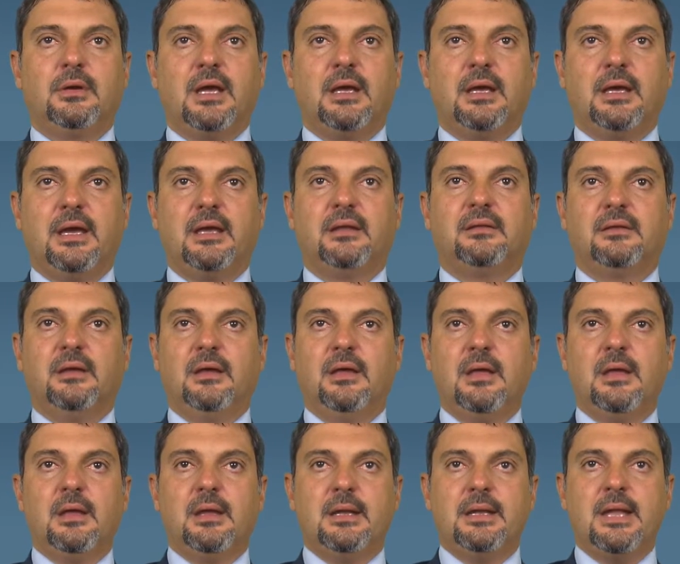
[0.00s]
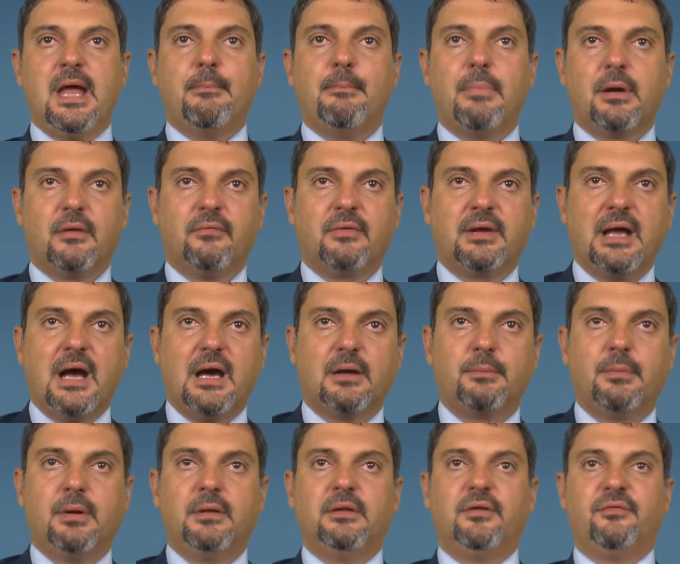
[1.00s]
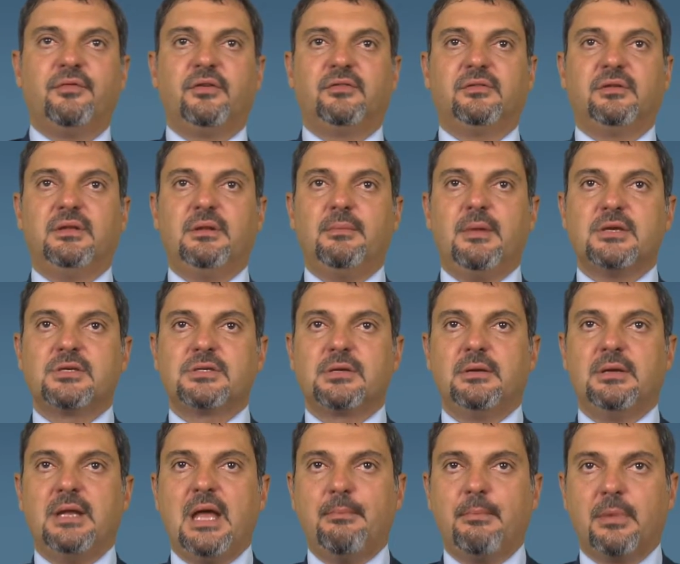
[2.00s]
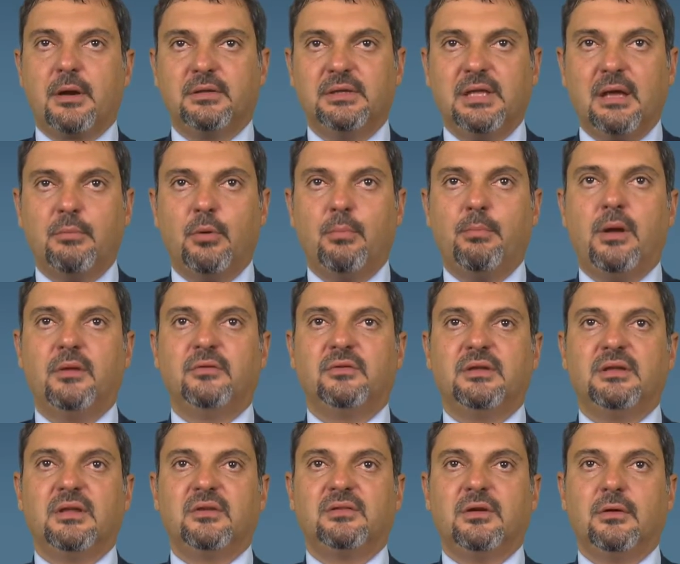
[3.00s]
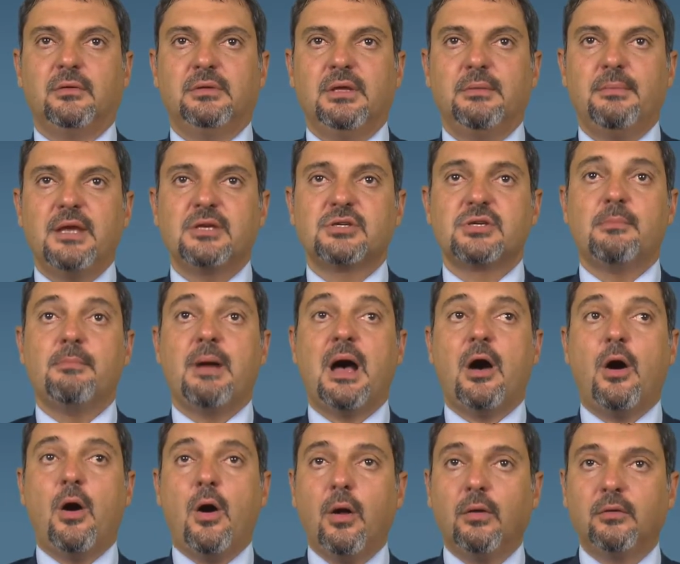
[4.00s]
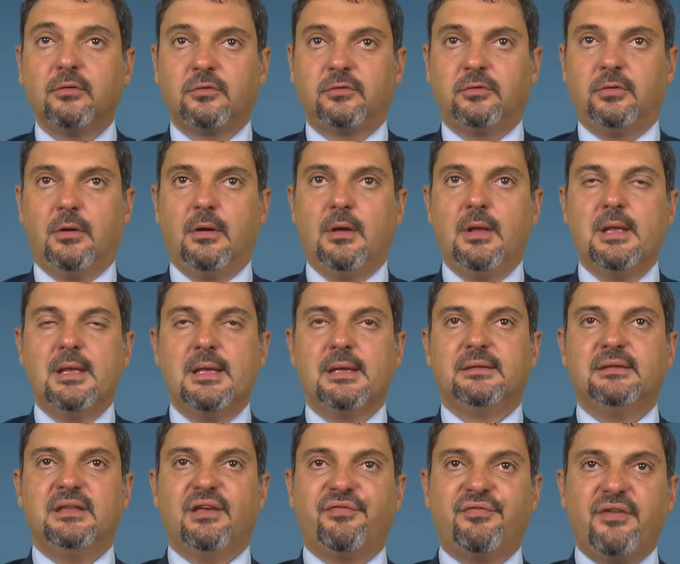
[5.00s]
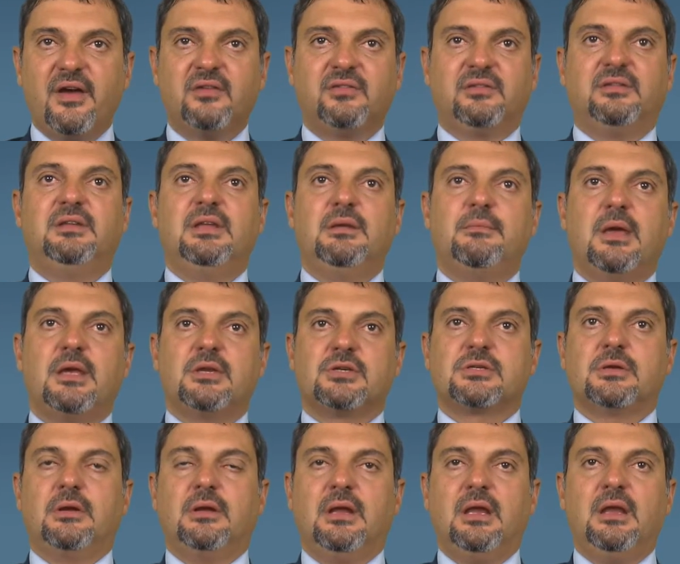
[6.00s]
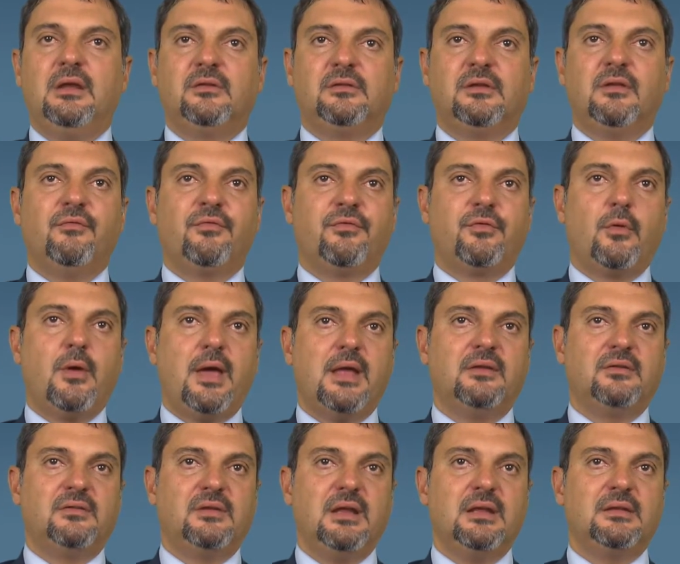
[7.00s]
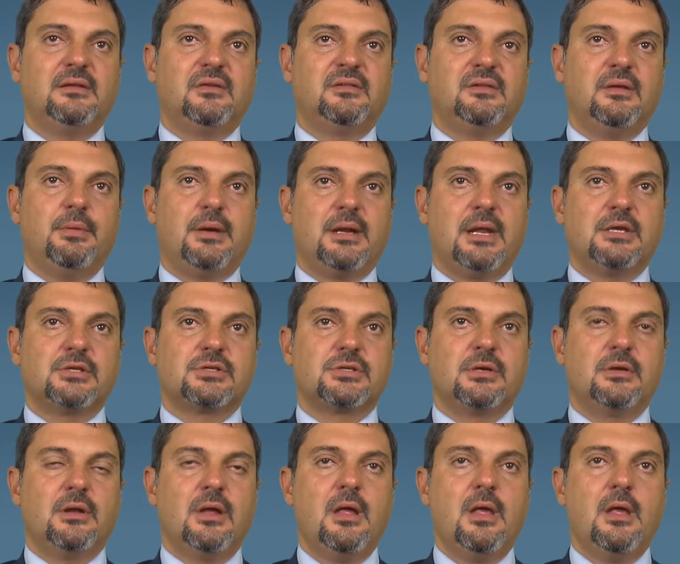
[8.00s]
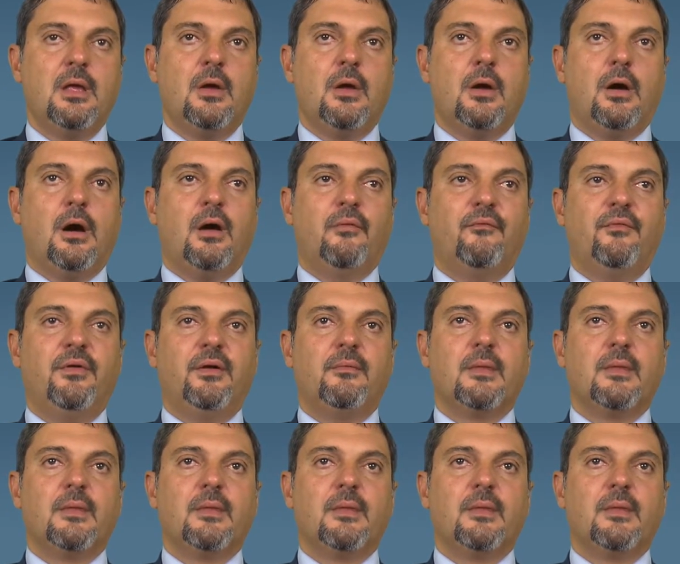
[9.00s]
can get number of carbon in the first dimension, number of double bonds in the second dimension, but also the first dimension is influencing the separation of